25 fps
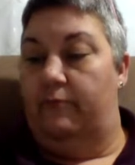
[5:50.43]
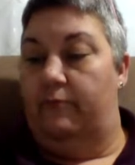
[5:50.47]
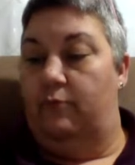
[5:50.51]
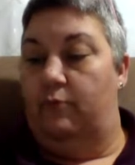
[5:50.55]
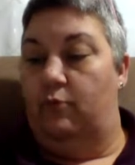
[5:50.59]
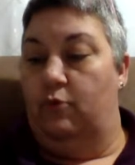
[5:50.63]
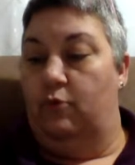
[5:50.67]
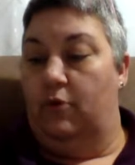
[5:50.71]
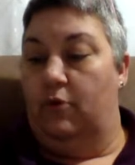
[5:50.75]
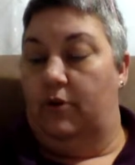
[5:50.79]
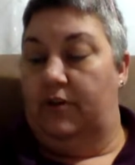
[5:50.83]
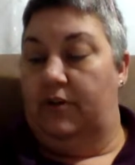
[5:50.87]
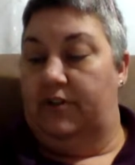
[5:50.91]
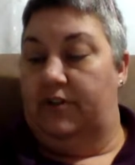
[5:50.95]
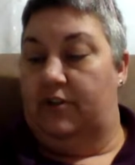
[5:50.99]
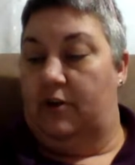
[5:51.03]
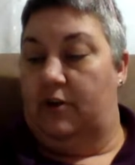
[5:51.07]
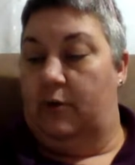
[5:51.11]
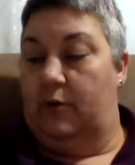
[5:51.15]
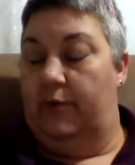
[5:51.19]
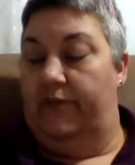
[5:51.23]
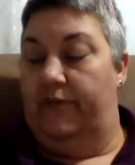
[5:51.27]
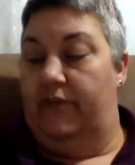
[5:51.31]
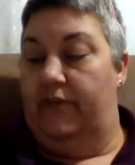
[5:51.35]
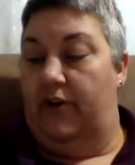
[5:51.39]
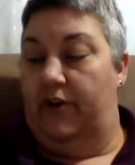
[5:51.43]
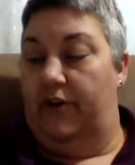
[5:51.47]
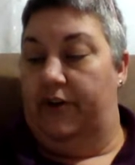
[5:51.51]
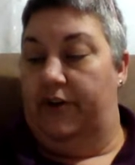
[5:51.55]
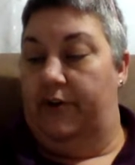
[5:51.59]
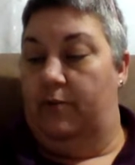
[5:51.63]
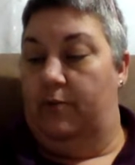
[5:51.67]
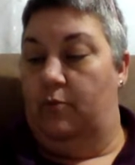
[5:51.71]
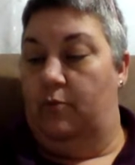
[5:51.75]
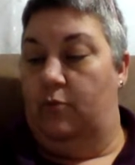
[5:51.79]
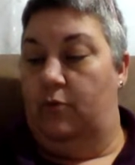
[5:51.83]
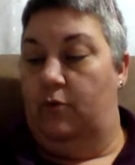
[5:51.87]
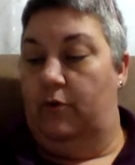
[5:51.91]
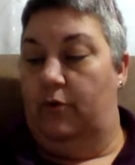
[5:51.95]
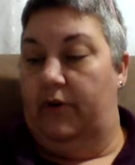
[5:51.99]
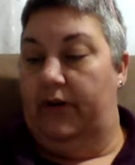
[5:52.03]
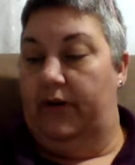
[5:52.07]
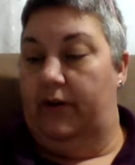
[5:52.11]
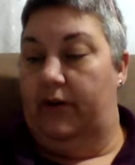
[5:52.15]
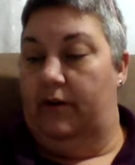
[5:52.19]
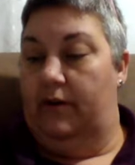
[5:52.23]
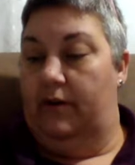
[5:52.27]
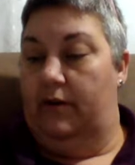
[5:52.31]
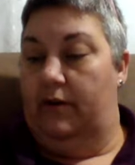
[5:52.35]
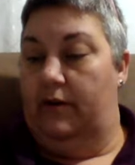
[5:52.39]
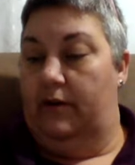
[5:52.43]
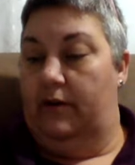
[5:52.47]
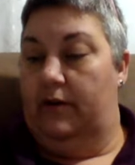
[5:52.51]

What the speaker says: we're going to start with volume 1.